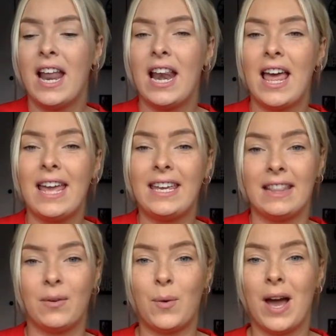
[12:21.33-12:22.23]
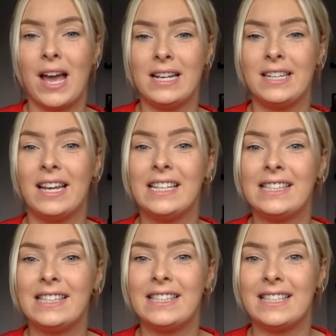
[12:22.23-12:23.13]
like in the word
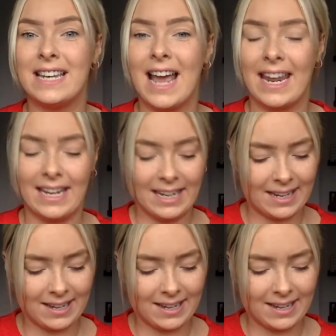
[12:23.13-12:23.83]
snake.